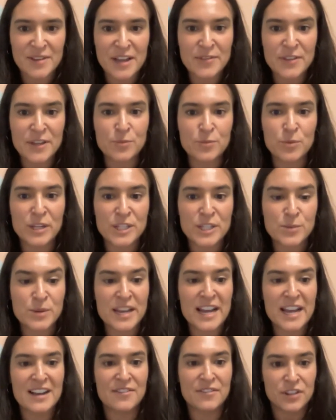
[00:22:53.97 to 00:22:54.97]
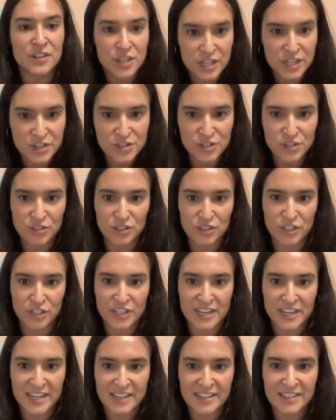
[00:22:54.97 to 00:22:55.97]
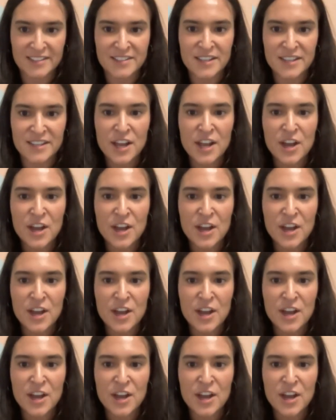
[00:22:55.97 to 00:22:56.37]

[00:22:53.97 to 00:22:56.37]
And then once we have initial learnings,